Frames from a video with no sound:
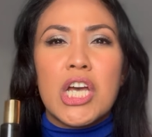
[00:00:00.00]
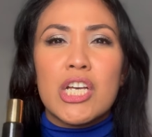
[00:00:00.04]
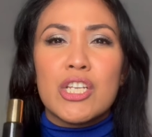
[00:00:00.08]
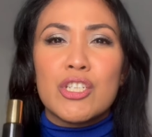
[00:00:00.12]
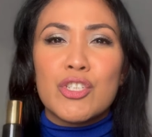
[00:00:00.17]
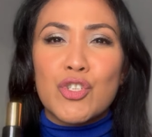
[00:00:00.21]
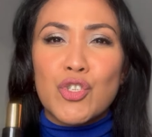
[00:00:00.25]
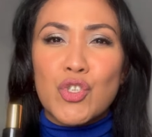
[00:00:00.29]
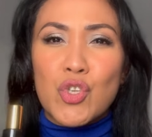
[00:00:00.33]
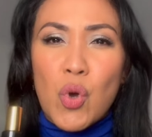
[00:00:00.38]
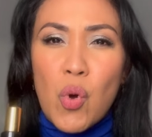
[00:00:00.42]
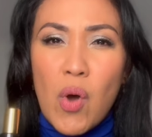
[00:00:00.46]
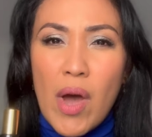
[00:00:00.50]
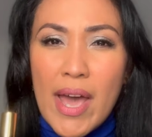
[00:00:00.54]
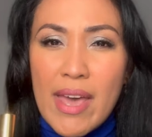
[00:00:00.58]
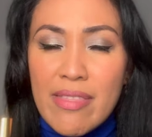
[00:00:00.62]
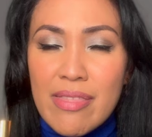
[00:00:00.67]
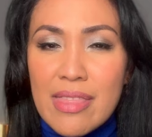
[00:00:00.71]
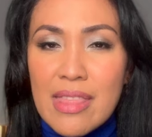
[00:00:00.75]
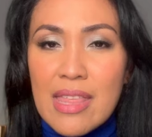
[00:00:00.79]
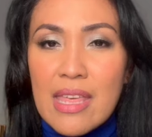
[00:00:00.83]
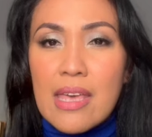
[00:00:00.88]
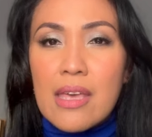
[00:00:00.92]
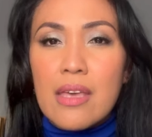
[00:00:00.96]
So I
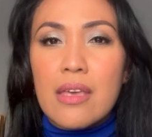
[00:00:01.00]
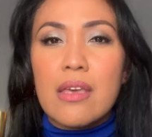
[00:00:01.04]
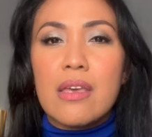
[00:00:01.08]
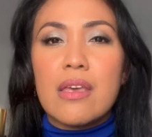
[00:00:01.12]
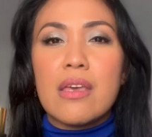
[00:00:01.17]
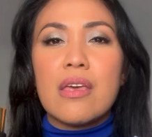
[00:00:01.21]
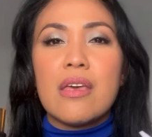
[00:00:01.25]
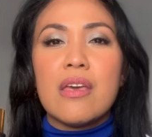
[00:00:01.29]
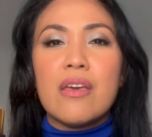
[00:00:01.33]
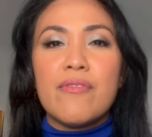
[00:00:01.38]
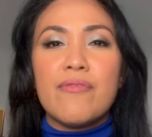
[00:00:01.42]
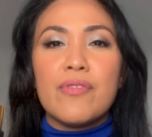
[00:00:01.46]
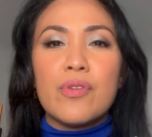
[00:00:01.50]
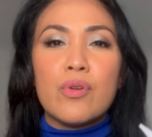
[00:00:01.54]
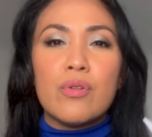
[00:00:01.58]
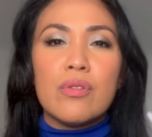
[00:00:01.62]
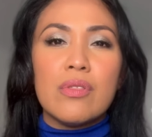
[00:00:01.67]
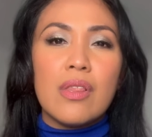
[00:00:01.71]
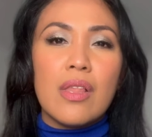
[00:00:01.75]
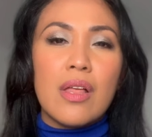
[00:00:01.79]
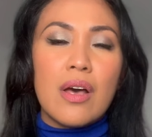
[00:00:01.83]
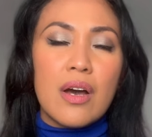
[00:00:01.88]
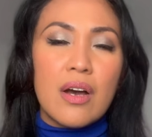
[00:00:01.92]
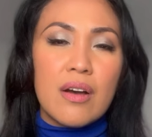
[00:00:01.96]
think if you
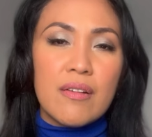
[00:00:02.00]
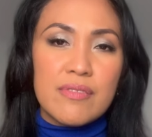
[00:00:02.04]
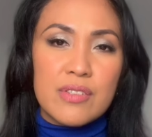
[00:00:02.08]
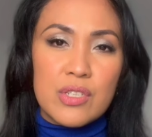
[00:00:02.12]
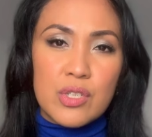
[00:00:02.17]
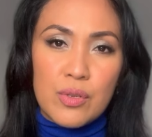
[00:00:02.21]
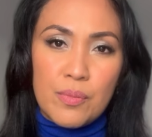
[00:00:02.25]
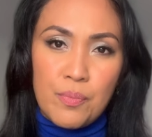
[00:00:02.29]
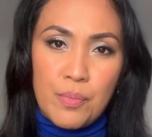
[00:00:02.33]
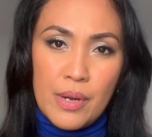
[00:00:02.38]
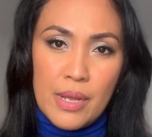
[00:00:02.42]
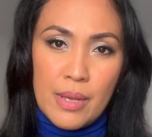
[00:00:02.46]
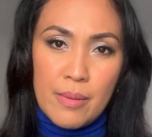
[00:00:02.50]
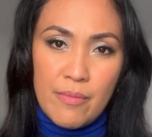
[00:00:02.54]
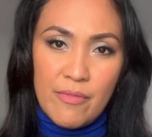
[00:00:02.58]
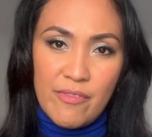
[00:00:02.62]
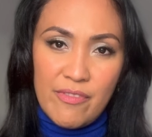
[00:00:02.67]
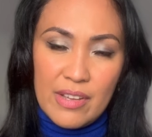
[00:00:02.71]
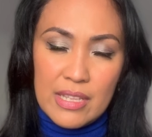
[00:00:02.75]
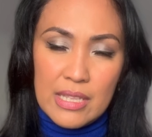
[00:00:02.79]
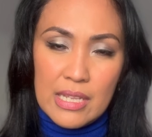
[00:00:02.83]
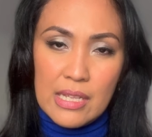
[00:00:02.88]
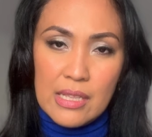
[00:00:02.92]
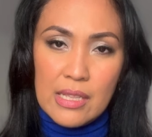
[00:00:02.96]
love Supreme
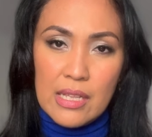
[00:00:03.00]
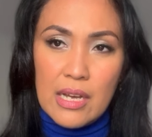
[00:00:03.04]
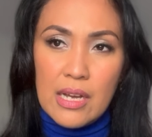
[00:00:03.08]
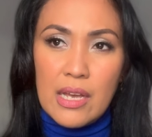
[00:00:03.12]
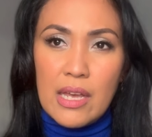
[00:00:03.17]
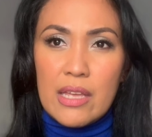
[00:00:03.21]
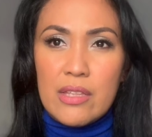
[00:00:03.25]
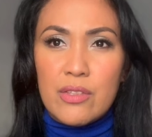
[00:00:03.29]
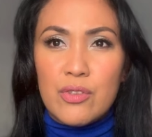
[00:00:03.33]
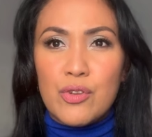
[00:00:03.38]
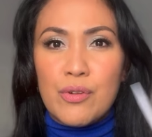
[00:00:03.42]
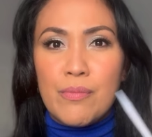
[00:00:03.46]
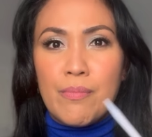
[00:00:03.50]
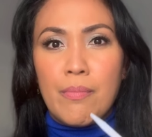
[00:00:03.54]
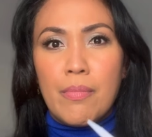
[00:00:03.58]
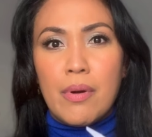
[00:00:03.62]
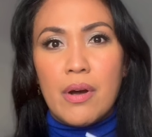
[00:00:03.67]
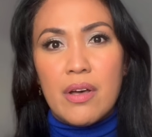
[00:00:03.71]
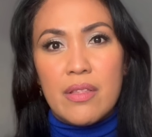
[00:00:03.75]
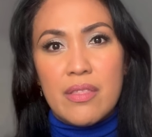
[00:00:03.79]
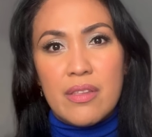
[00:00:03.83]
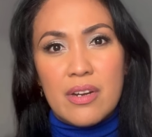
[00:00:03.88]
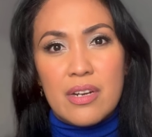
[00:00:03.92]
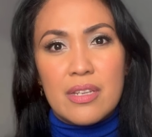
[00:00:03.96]
Vanilla and you're
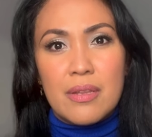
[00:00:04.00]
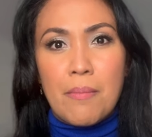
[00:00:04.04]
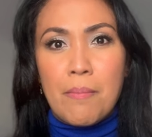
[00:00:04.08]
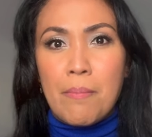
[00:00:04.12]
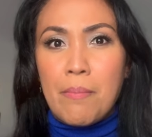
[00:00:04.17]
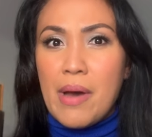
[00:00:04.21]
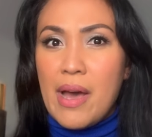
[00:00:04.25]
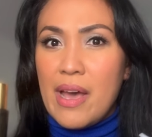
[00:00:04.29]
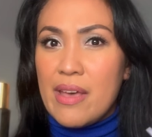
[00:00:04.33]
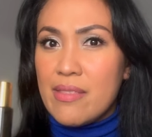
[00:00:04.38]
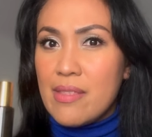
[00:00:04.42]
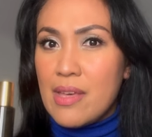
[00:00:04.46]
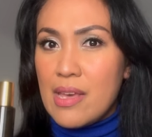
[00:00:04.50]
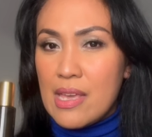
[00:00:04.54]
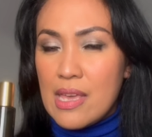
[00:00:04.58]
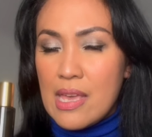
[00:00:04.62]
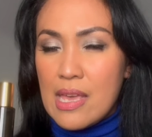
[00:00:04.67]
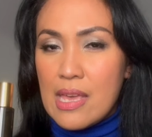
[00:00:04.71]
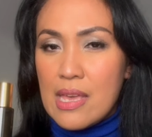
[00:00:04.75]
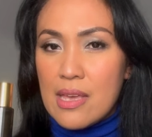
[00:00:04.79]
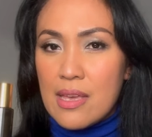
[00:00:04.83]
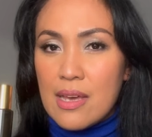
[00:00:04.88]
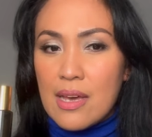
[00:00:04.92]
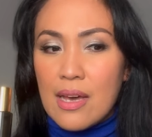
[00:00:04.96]
bothered by the
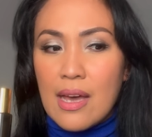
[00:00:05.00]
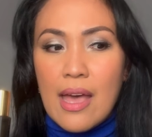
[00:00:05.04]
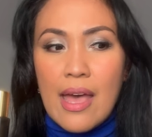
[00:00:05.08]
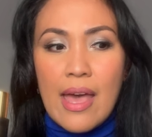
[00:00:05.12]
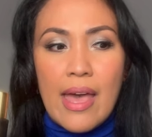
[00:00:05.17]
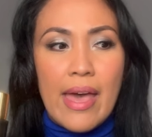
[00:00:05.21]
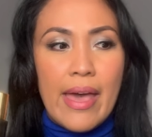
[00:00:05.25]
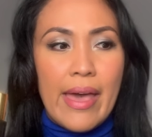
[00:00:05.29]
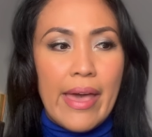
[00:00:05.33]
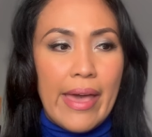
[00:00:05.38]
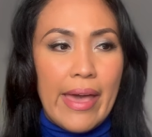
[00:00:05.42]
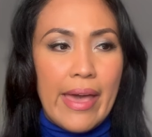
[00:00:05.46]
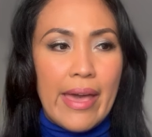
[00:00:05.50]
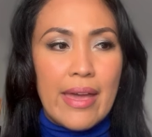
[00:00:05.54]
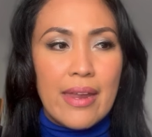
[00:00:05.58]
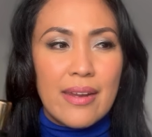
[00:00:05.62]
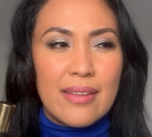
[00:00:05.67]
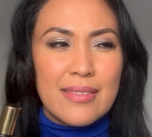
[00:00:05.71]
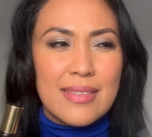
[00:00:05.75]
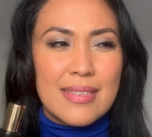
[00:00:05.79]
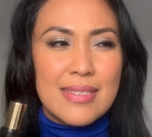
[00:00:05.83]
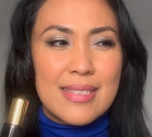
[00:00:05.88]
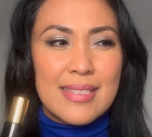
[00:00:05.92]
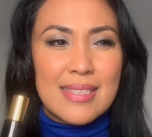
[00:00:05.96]
ink and
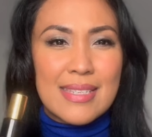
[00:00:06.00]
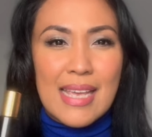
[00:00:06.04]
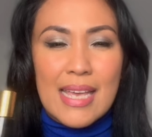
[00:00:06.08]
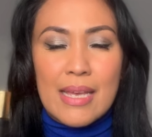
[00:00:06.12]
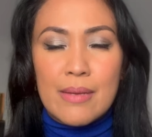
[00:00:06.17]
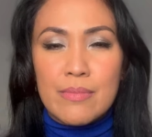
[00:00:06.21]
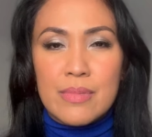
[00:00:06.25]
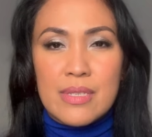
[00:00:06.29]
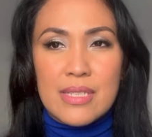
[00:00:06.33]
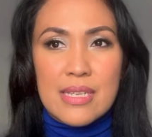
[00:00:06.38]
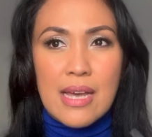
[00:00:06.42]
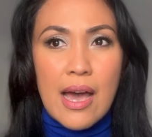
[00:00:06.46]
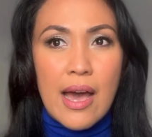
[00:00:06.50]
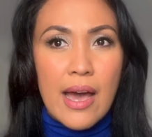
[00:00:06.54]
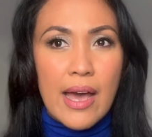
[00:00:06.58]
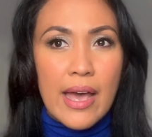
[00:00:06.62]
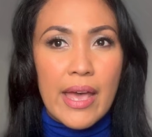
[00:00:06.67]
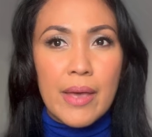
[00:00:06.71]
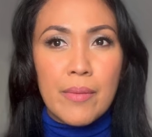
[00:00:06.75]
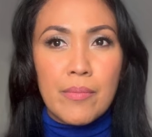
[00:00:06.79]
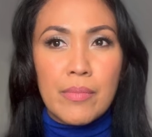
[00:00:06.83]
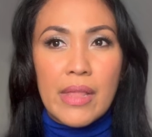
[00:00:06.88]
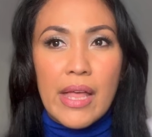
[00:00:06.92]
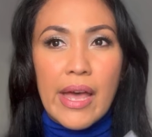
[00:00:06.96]
at the same
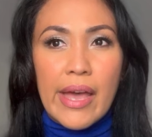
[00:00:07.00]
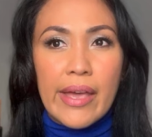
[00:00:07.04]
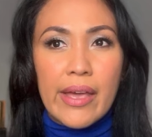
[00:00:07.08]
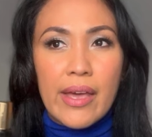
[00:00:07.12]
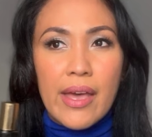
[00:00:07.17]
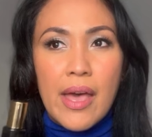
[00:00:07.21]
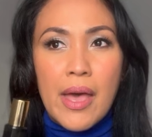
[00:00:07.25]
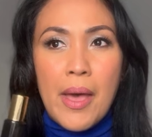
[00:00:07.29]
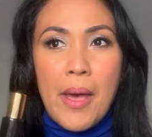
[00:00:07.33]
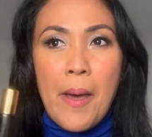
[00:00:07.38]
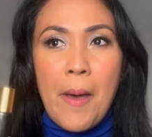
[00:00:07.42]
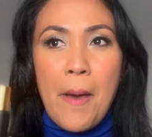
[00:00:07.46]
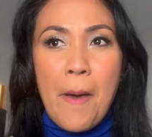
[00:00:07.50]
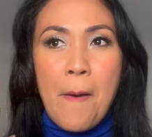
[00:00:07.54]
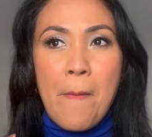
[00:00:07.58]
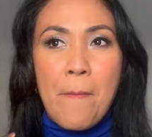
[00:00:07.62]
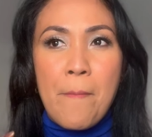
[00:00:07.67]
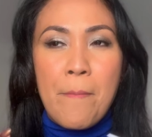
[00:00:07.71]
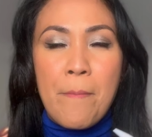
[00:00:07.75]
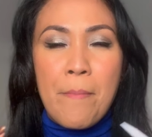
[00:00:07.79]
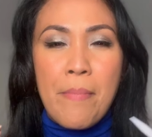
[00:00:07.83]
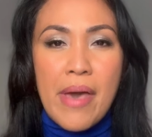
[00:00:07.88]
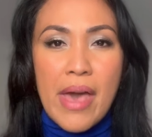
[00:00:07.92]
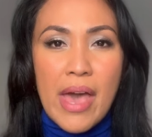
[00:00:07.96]
time like
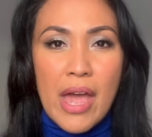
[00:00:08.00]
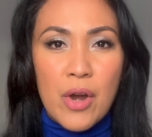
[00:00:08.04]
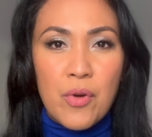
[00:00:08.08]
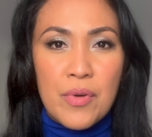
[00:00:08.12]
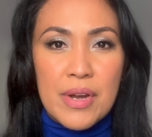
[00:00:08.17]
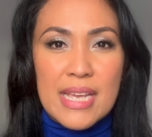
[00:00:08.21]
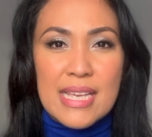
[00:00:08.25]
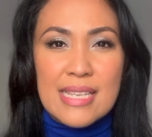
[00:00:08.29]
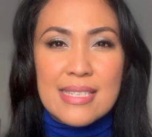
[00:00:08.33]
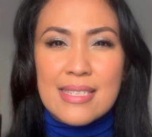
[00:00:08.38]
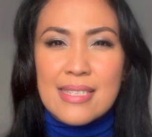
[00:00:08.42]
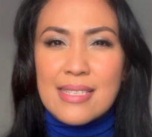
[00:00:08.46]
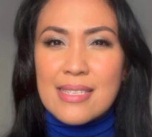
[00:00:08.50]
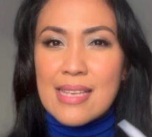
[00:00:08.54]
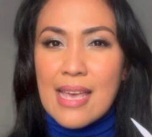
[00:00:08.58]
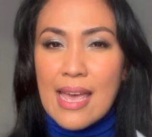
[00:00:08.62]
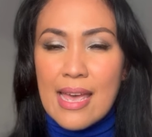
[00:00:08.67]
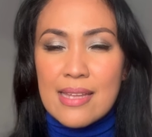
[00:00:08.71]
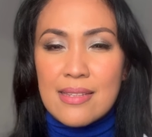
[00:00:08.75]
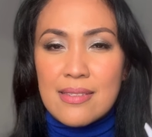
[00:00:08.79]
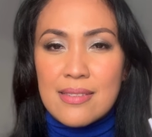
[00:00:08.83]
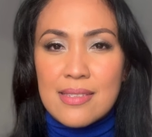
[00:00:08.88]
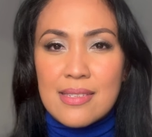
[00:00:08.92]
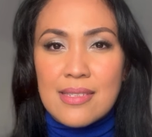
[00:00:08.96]
berry
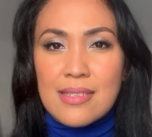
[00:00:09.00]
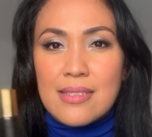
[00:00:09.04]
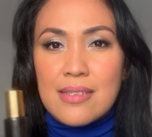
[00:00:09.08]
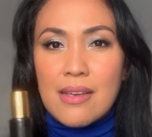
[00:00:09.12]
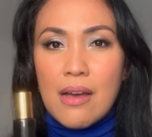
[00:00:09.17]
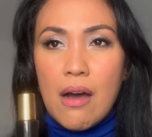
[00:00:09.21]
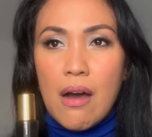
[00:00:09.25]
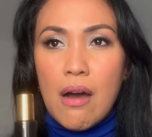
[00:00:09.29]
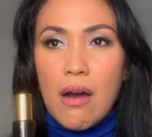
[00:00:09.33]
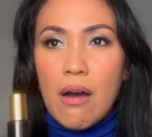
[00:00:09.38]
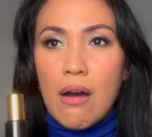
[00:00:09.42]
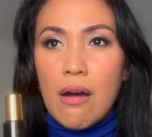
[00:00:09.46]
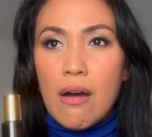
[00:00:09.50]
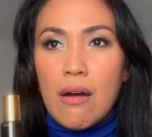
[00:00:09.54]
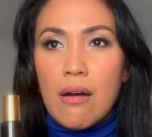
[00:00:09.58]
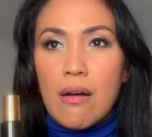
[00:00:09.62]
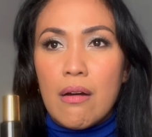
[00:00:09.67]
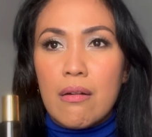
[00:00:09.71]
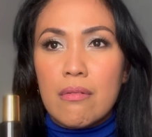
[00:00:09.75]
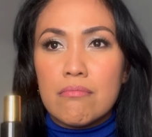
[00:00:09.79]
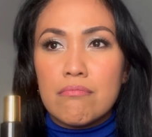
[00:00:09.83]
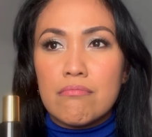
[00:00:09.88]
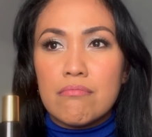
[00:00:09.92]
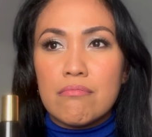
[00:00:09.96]
scents
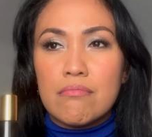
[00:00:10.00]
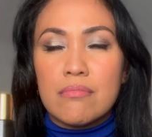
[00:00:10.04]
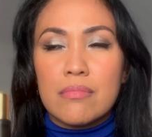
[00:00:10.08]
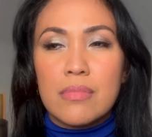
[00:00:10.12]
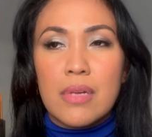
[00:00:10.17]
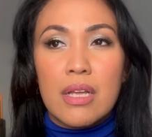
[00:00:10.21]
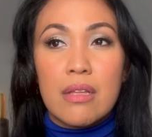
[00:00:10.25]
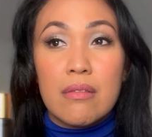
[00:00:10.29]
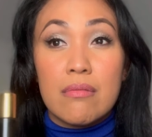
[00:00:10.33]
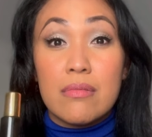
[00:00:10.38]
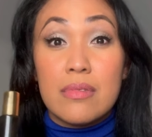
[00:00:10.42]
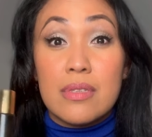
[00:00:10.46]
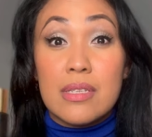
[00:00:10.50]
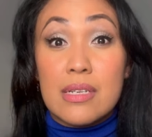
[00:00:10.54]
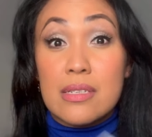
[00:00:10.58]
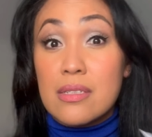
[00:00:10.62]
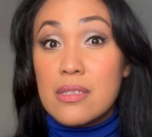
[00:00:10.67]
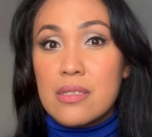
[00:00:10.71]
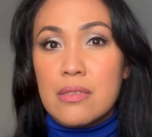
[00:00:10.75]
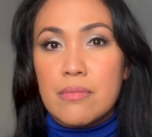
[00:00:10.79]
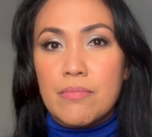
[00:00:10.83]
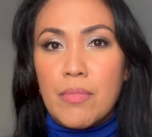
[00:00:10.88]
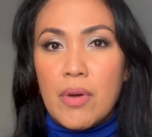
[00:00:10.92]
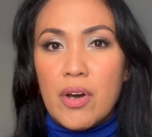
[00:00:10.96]
um,
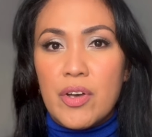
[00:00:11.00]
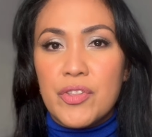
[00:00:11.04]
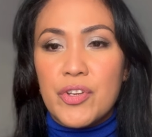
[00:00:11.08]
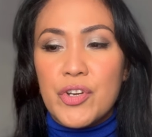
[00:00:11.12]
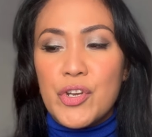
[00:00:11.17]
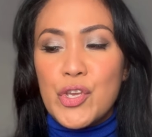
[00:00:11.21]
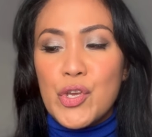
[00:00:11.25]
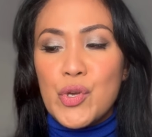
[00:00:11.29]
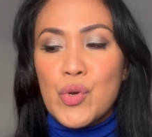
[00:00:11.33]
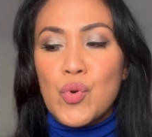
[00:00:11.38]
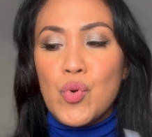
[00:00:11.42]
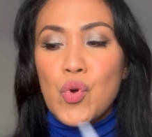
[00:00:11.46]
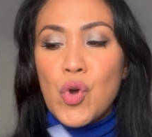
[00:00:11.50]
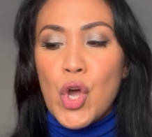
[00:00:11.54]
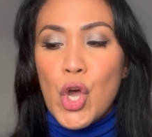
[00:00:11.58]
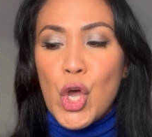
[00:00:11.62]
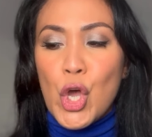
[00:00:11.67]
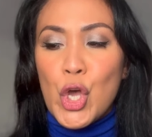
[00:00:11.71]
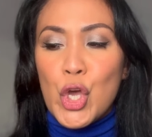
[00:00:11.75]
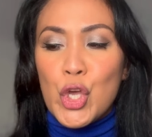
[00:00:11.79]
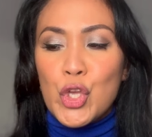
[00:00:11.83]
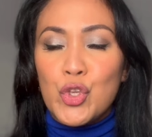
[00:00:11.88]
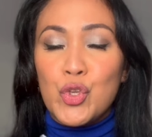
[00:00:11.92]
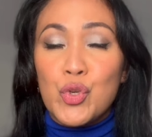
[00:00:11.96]
doesn't bother you,
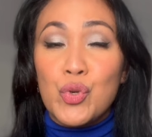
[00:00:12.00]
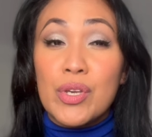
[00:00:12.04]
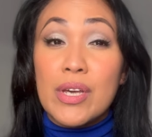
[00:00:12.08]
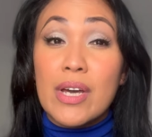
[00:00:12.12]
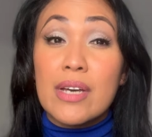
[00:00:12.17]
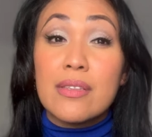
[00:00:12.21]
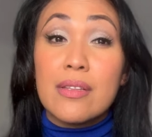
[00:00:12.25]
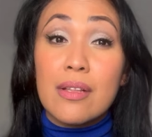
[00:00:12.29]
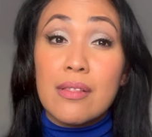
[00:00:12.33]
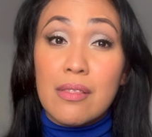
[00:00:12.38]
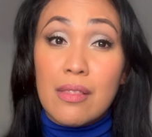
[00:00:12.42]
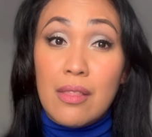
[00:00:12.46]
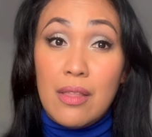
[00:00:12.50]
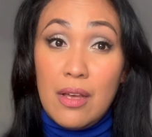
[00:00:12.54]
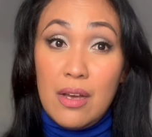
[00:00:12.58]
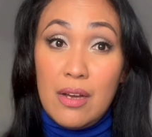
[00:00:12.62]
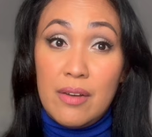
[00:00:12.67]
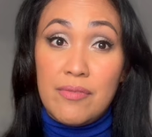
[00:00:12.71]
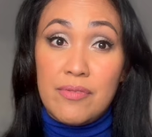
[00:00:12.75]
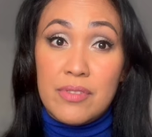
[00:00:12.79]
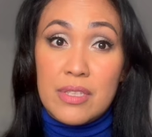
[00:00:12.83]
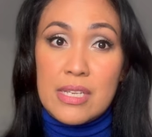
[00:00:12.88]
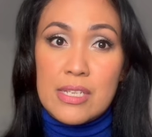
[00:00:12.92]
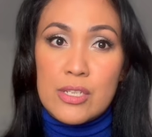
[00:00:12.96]
you're gonna
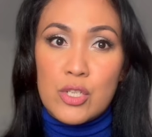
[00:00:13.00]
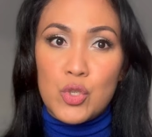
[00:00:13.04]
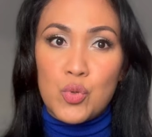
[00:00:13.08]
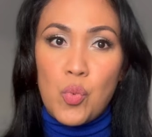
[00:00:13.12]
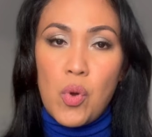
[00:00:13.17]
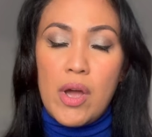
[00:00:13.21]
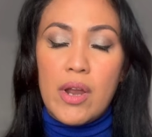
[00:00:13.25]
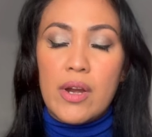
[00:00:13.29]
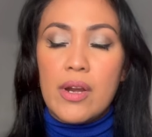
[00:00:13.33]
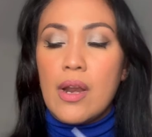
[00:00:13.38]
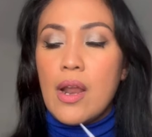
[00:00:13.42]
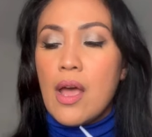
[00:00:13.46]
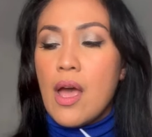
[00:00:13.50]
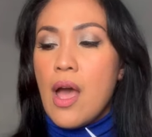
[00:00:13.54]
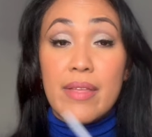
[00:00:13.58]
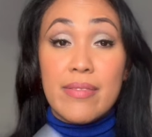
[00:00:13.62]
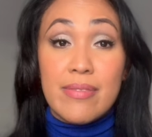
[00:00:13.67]
love this one.